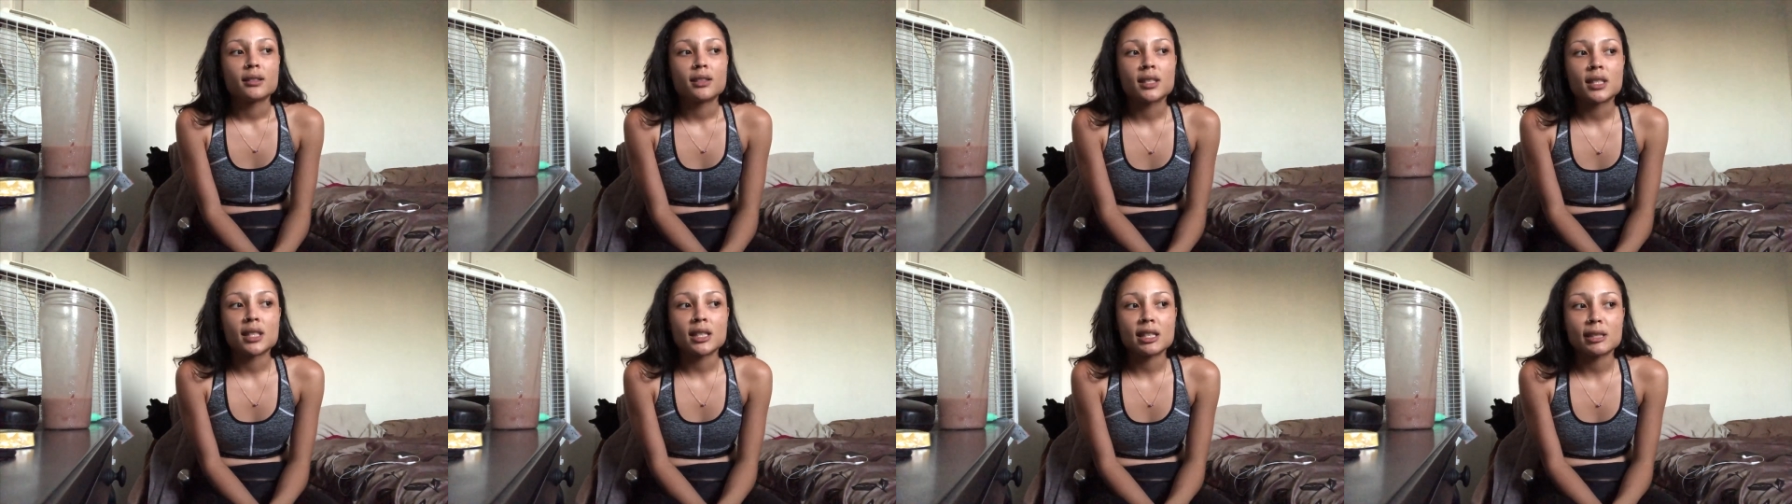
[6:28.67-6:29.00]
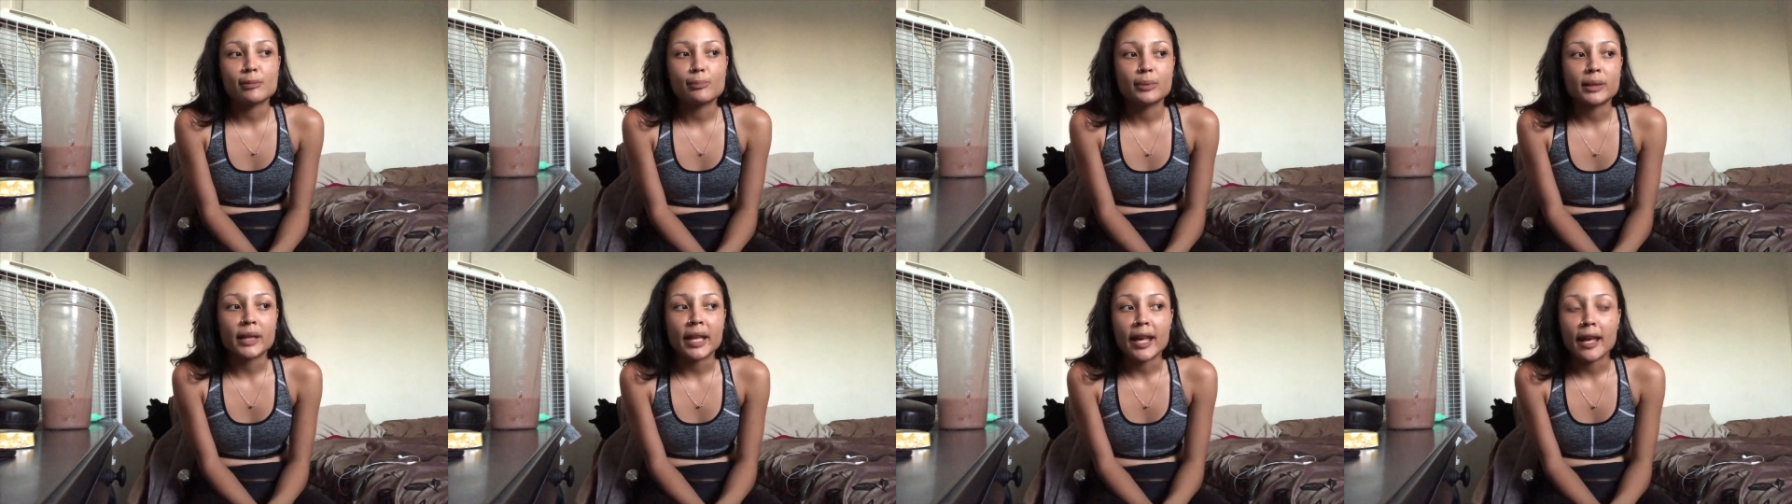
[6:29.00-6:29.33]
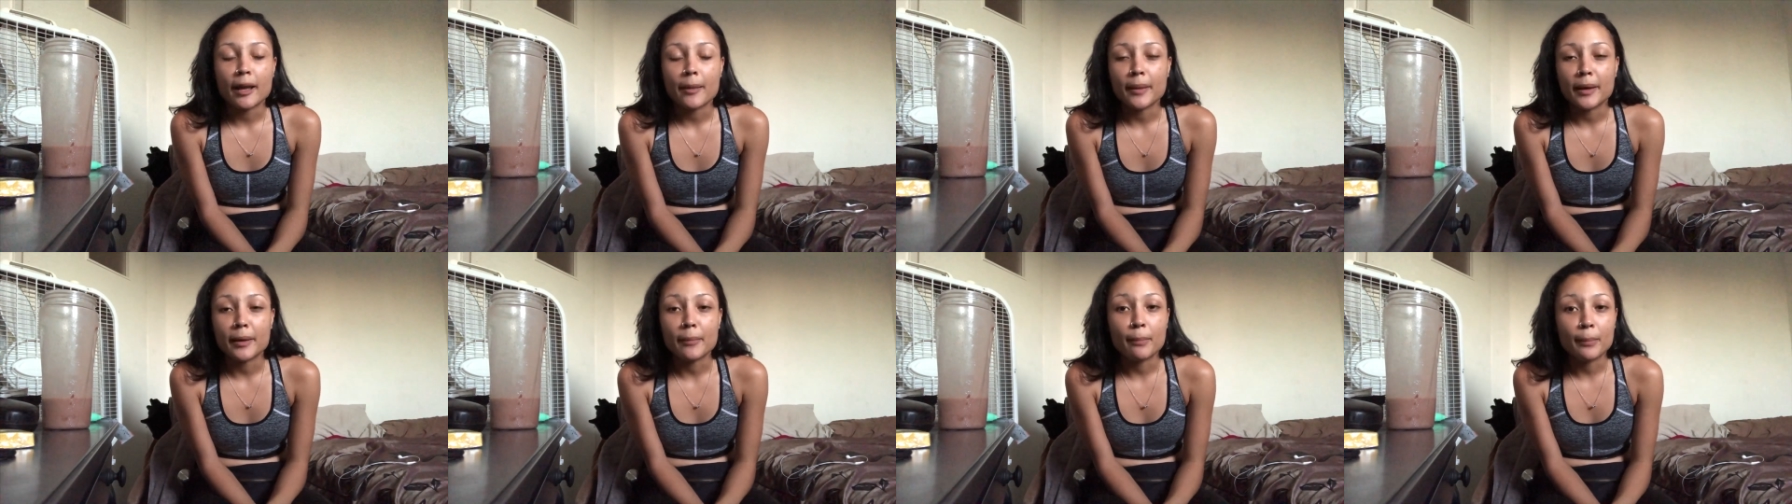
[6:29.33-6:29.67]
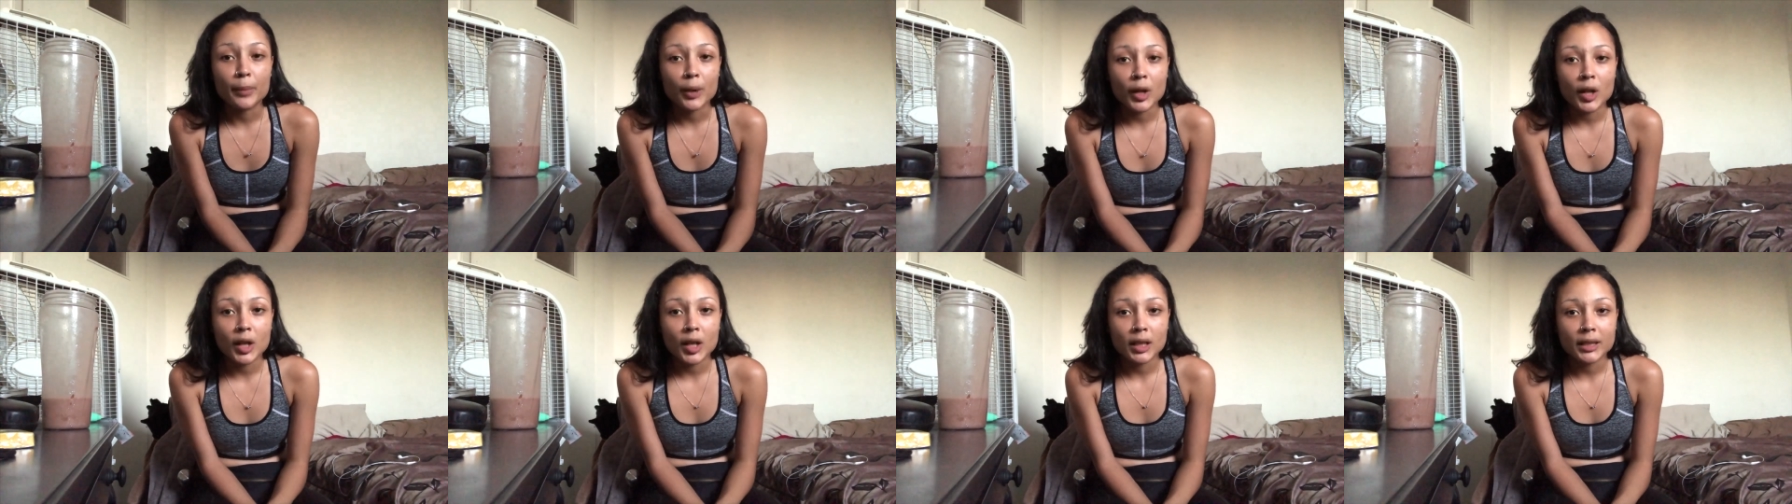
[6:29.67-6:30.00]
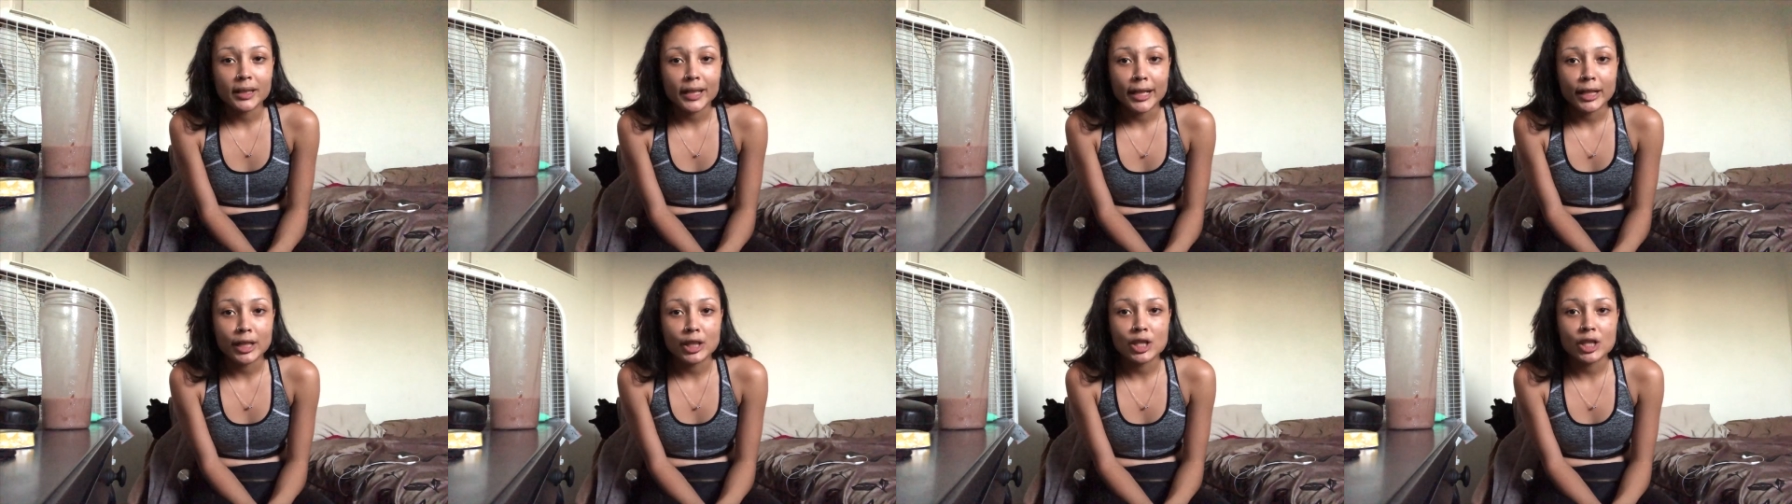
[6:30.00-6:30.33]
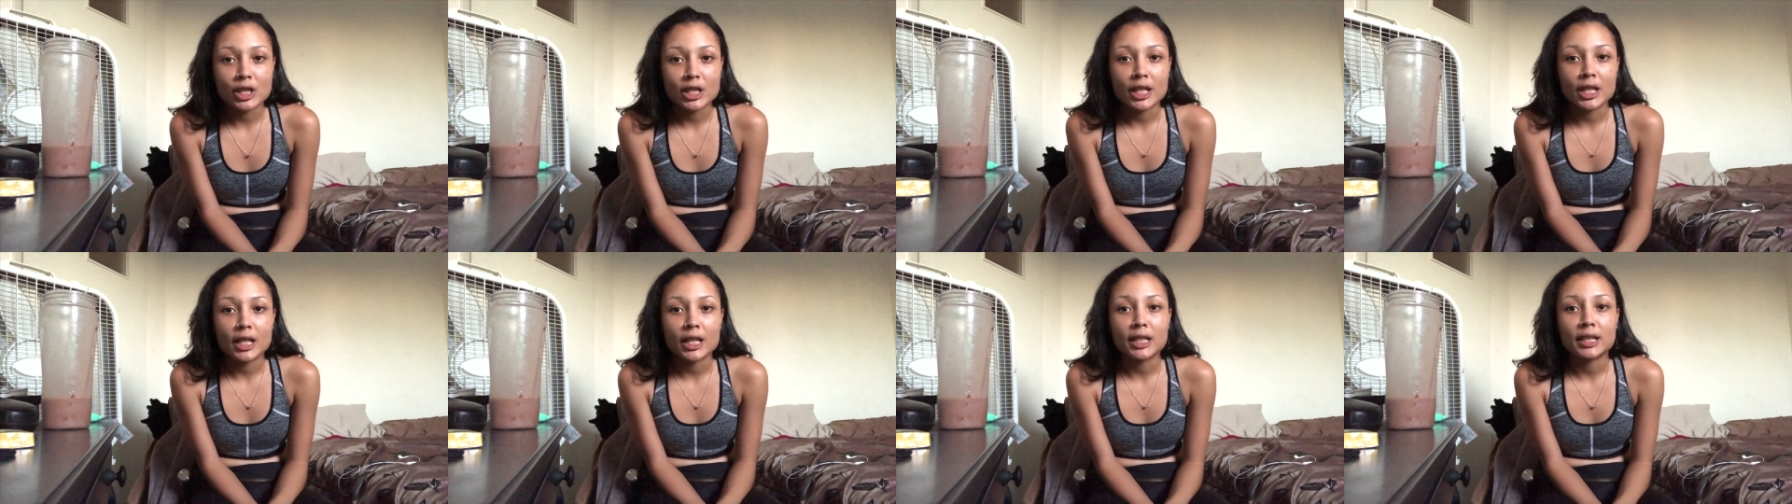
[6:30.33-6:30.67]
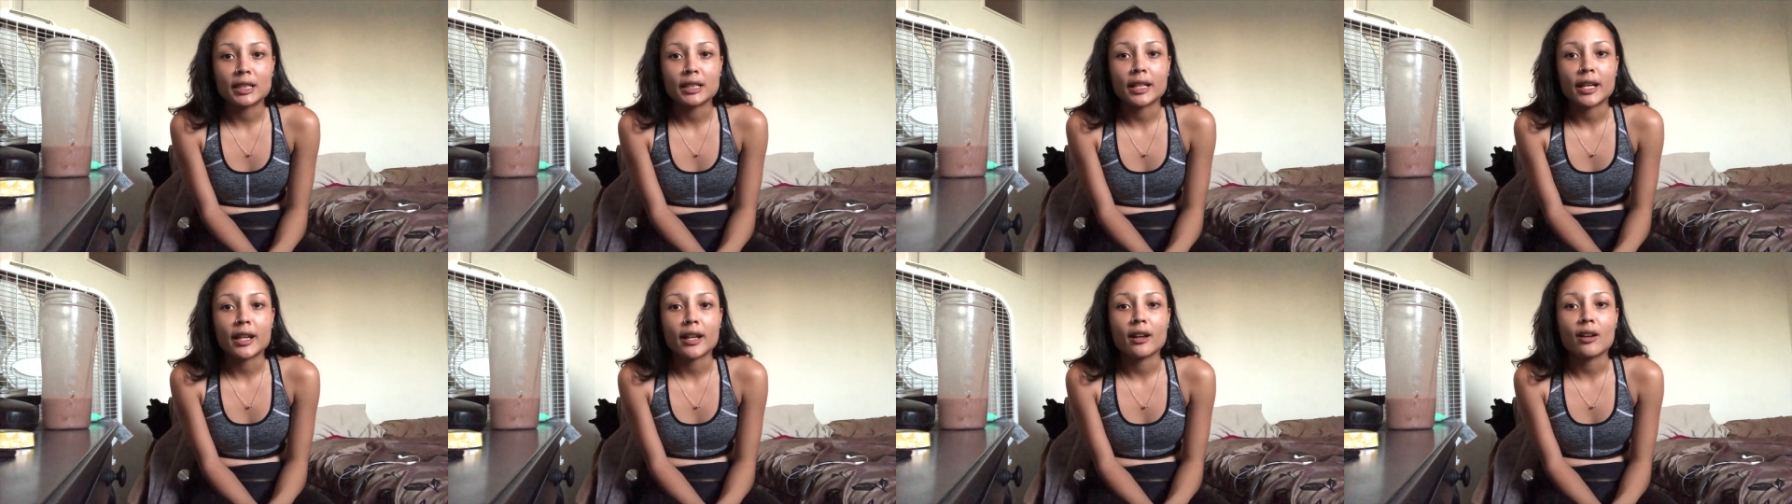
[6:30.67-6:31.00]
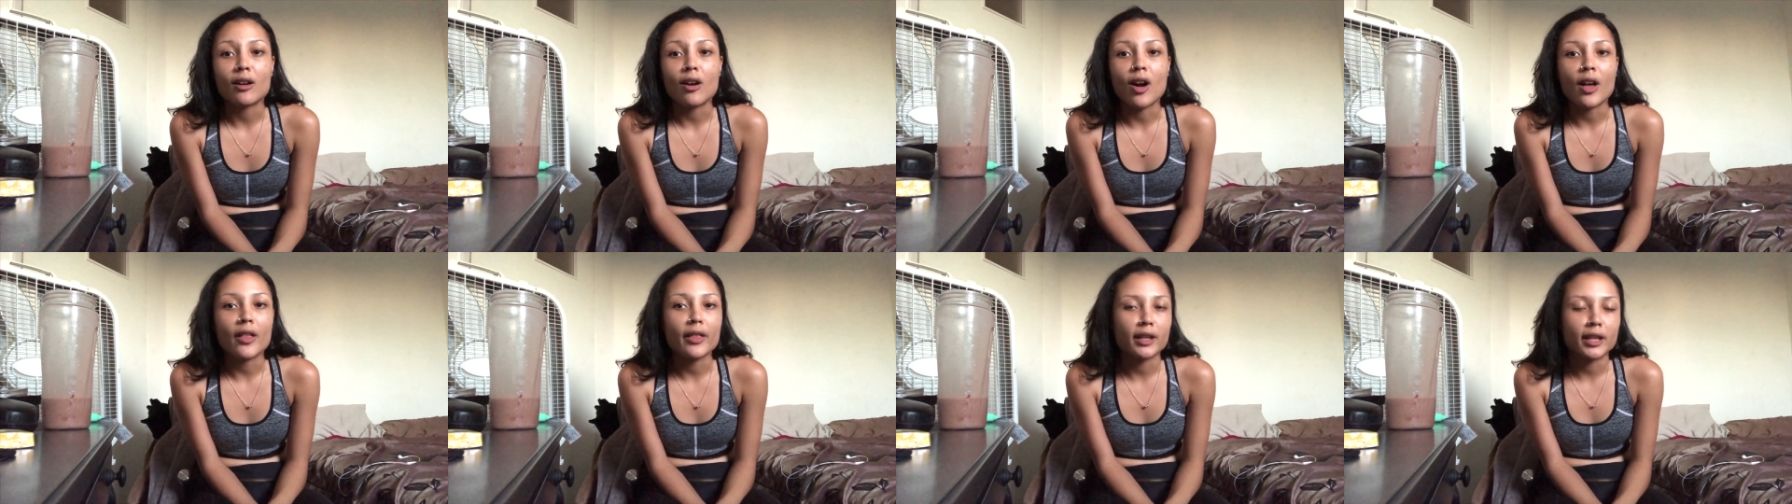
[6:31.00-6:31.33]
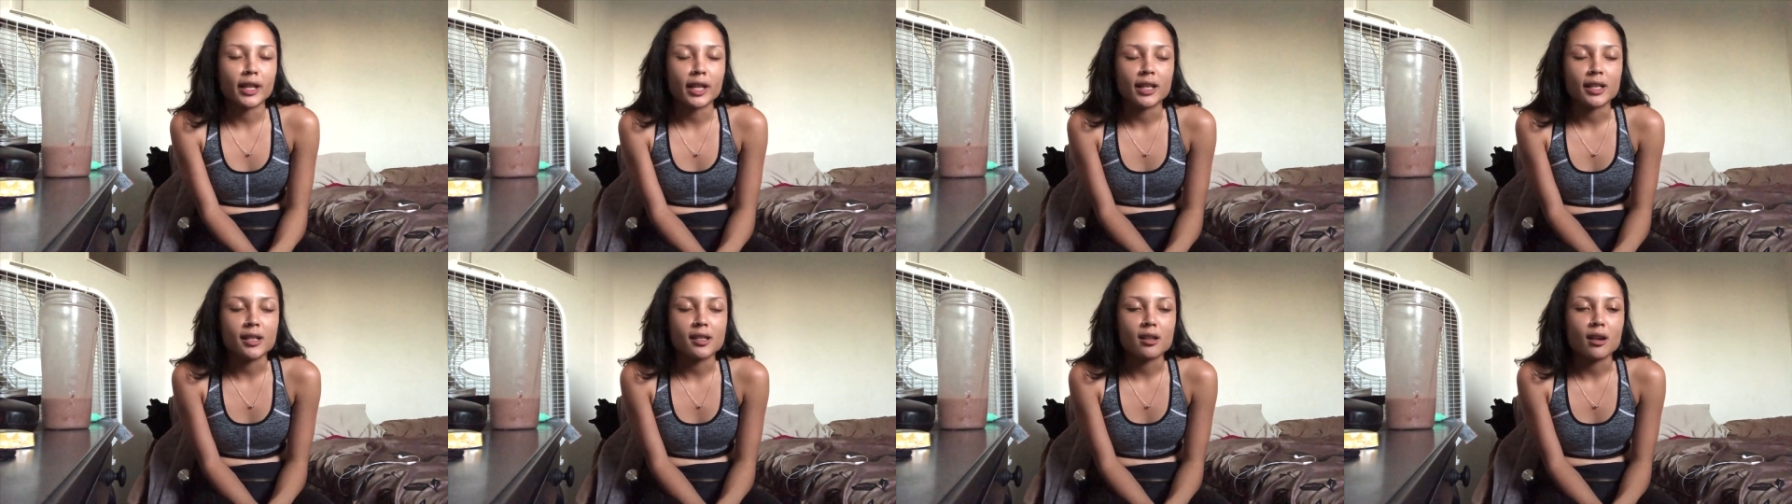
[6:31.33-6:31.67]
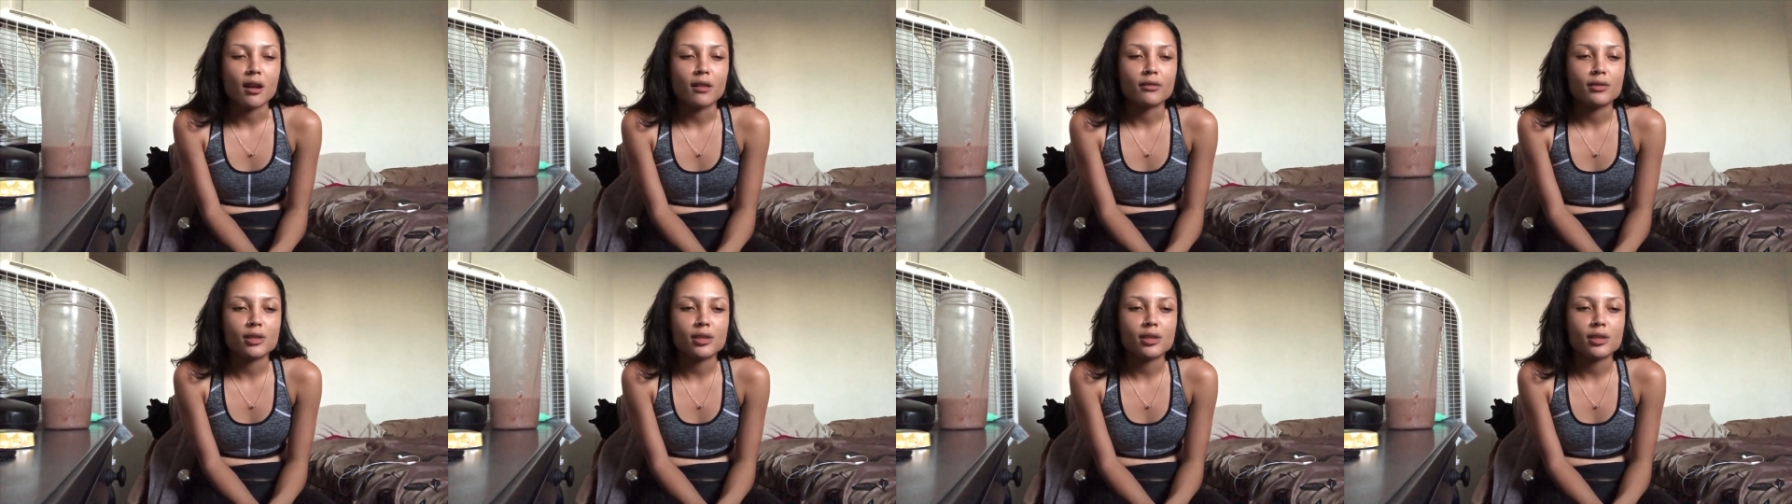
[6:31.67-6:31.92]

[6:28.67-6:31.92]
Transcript: displaying like book collection, like all that kind of stuff.